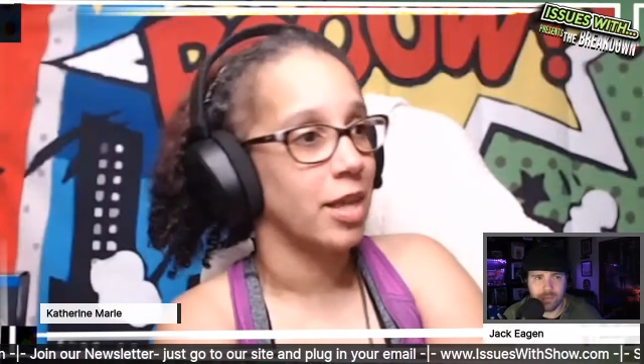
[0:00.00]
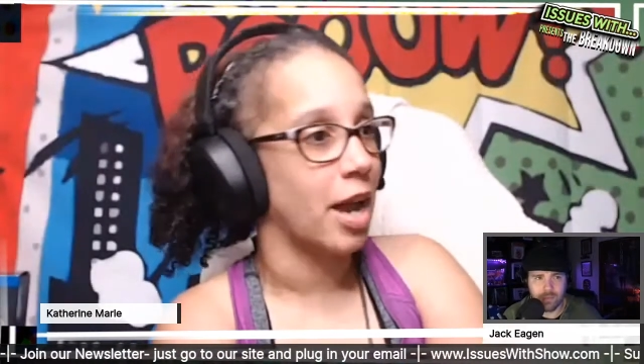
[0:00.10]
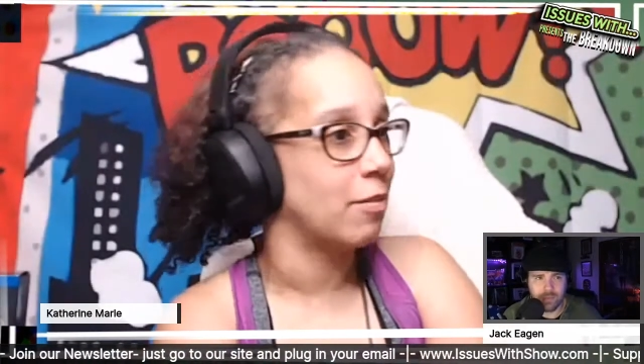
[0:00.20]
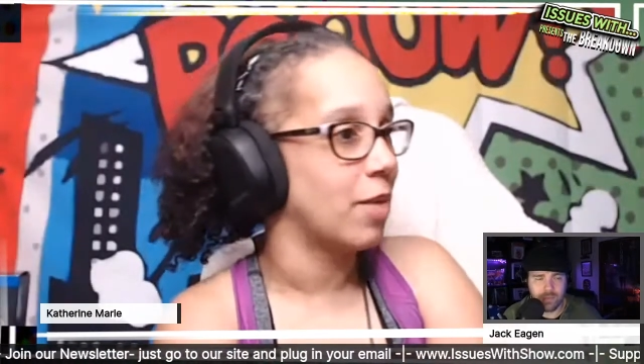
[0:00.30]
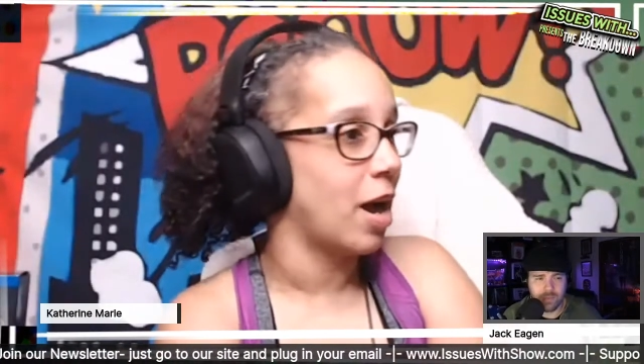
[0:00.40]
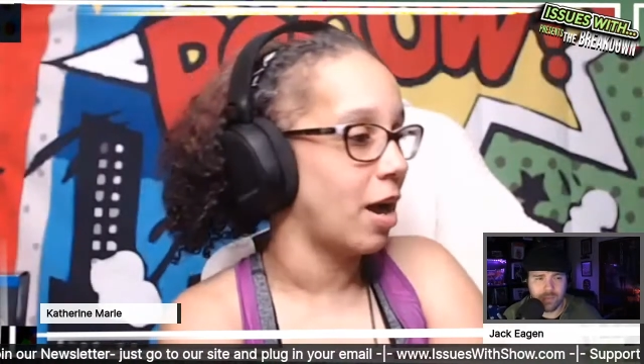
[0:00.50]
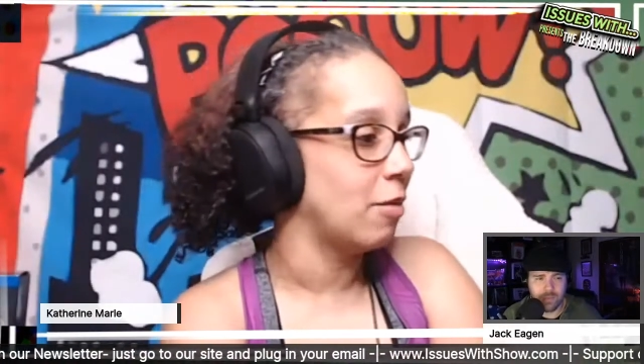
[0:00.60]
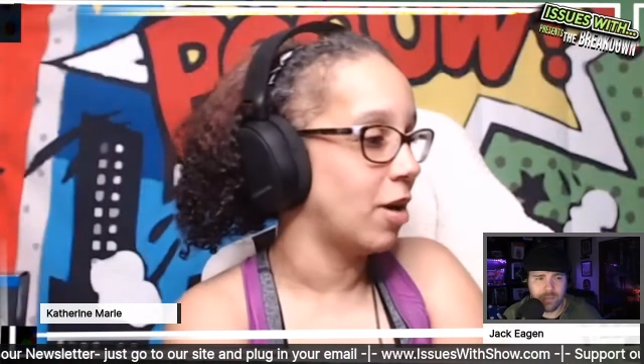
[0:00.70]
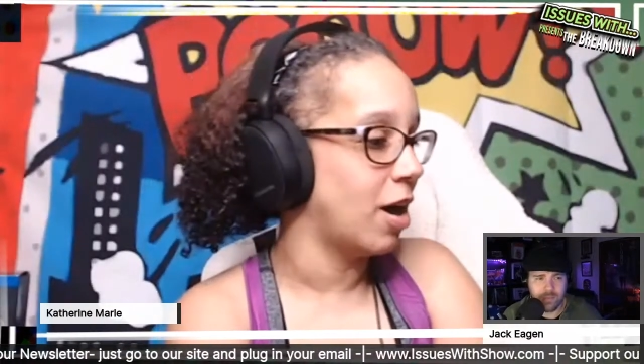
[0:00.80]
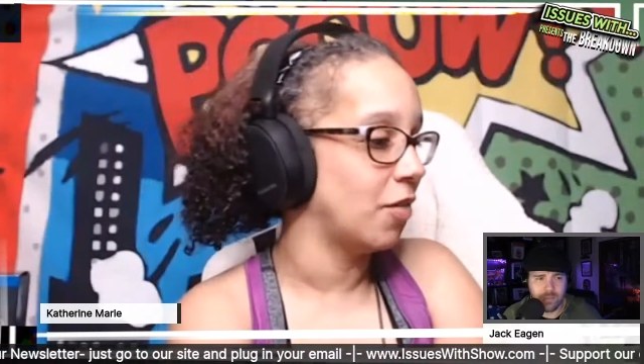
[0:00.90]
I'm
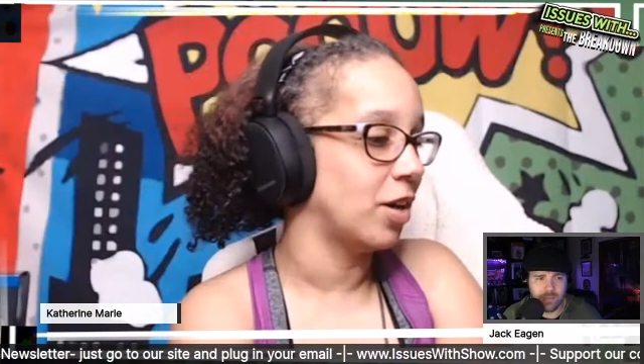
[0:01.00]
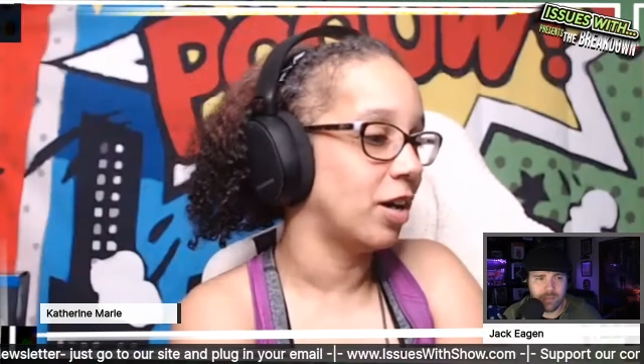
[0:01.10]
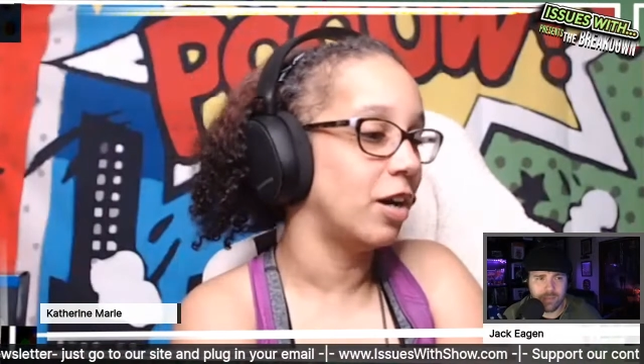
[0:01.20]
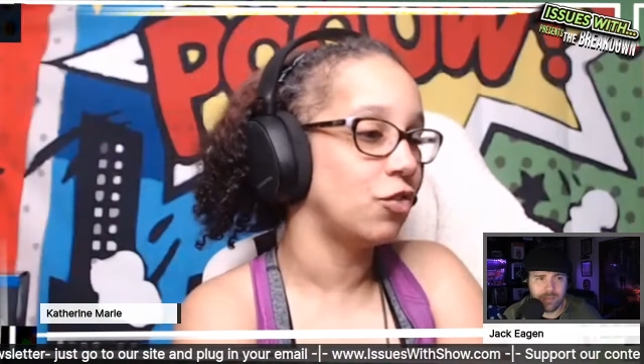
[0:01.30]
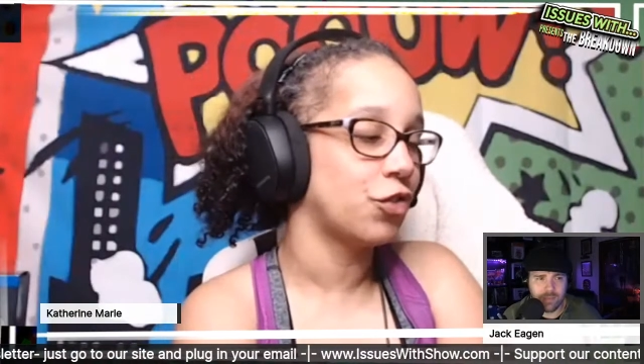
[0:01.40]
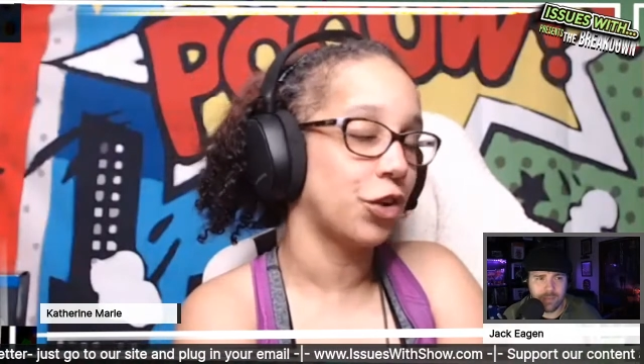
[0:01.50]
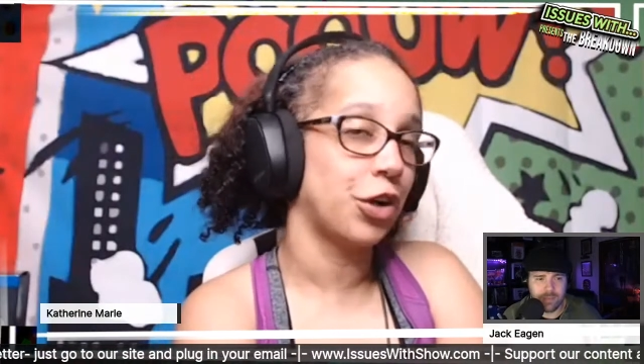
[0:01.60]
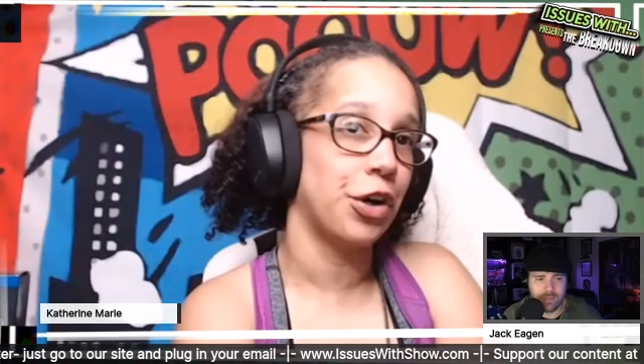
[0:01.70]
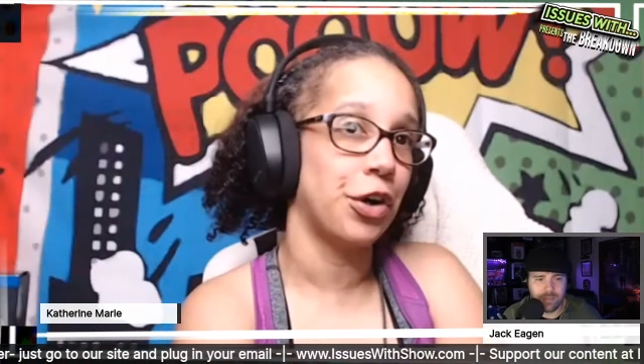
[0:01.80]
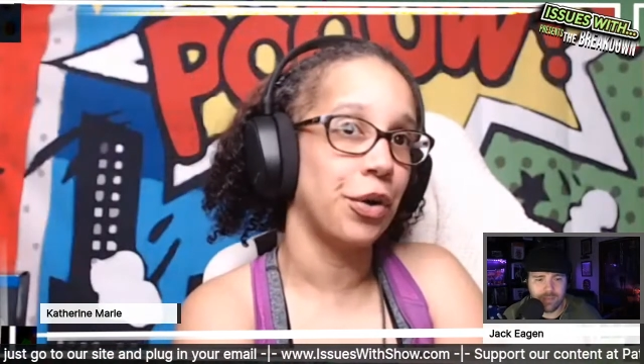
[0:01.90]
on the hunt for
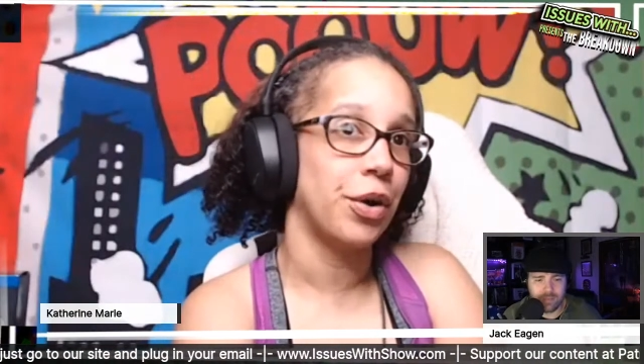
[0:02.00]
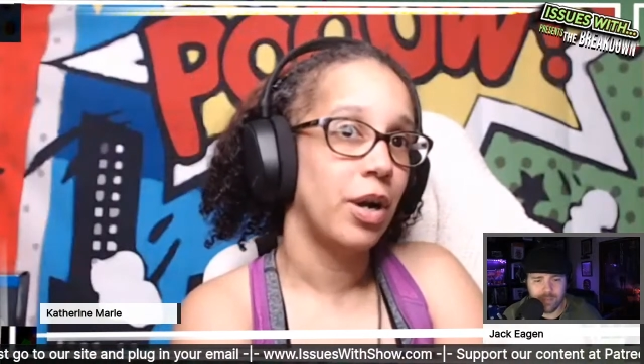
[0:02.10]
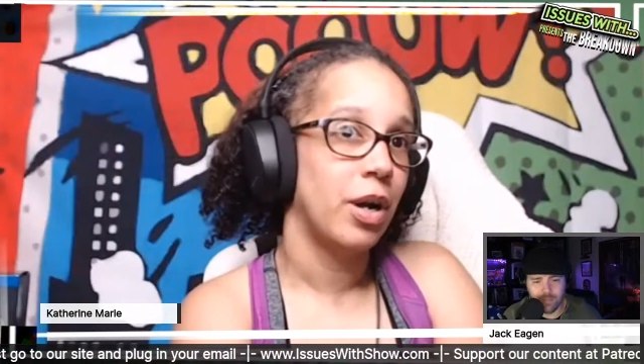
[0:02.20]
her.